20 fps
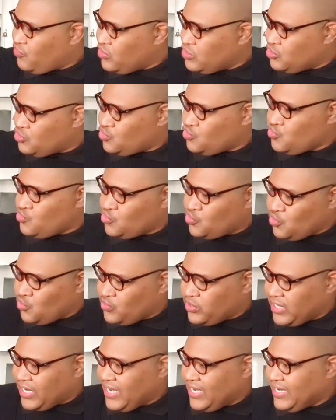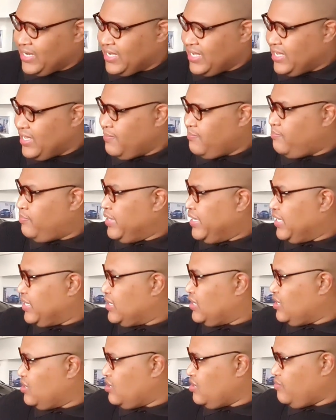got two-tone color, a black
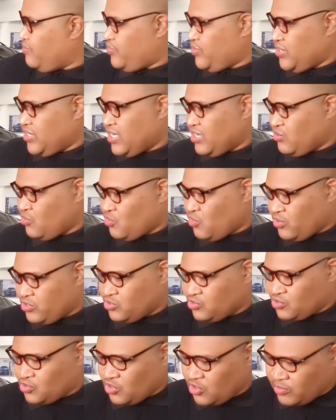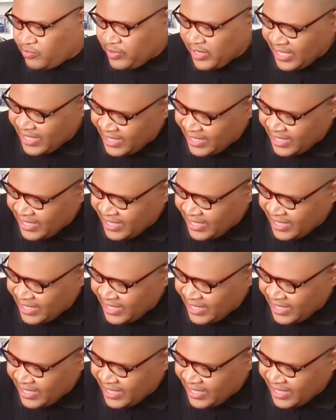piano on top.